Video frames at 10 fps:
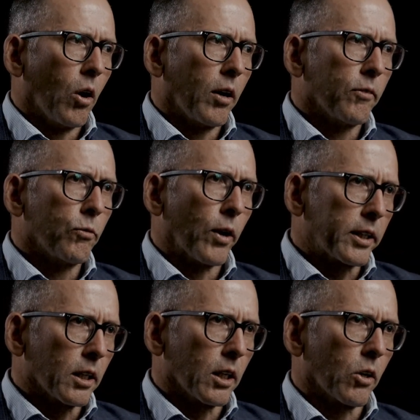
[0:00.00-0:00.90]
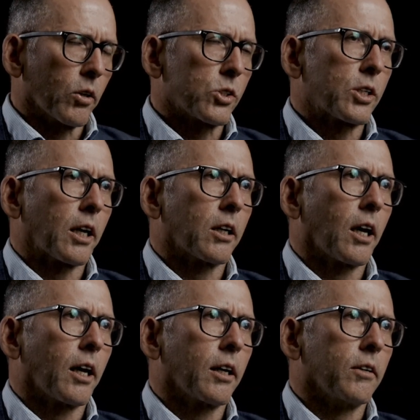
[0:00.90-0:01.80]
regularly on a
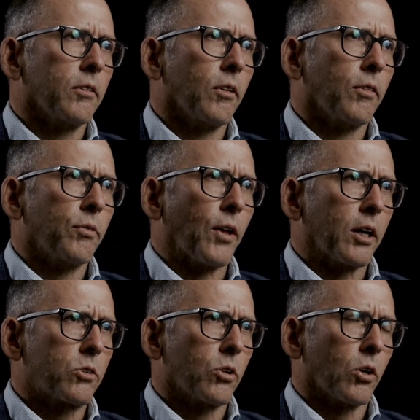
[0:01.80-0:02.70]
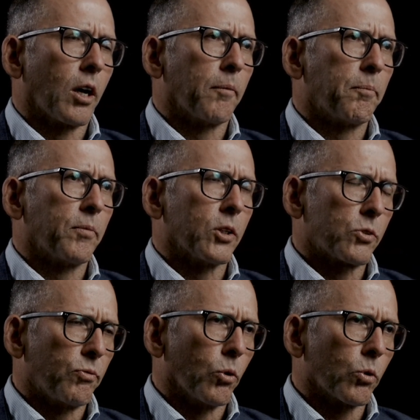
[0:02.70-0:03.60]
Saturday they'd turn up. There's
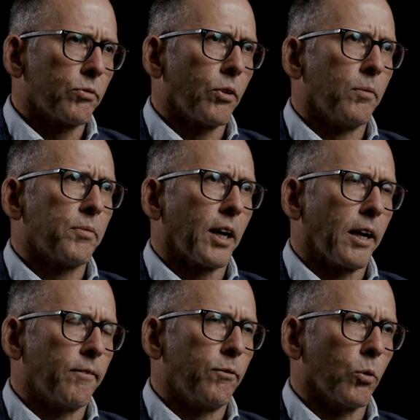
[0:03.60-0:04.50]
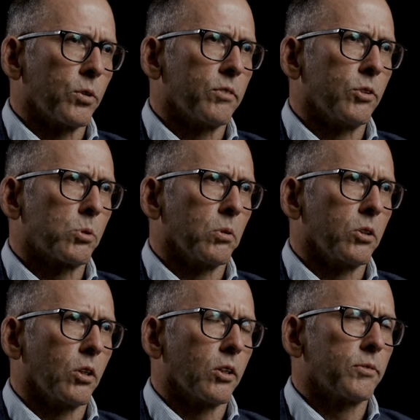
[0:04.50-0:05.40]
4 of them, they have 4 individual
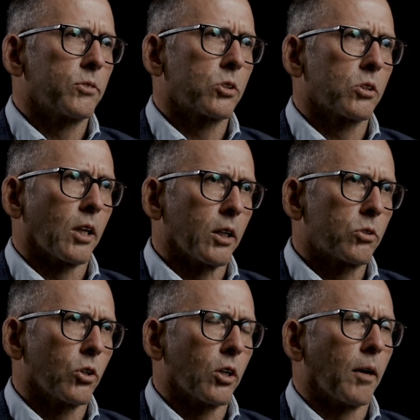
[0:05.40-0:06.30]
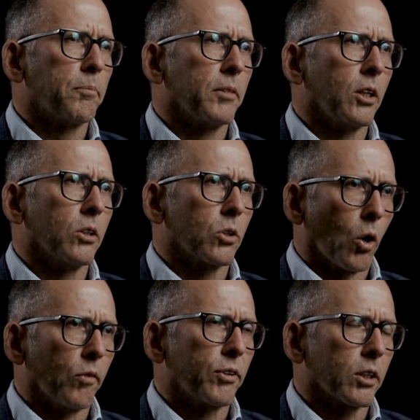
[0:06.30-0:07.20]
units. They'd turn up in
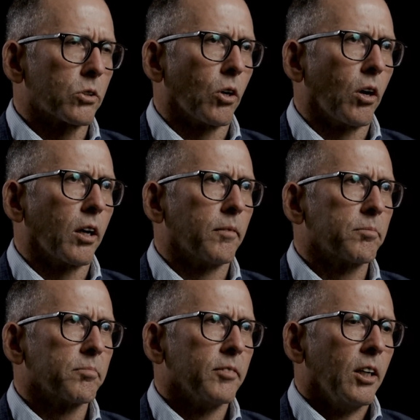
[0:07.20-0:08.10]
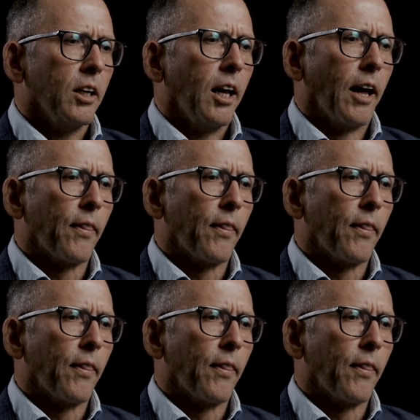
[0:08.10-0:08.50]
golfing attire and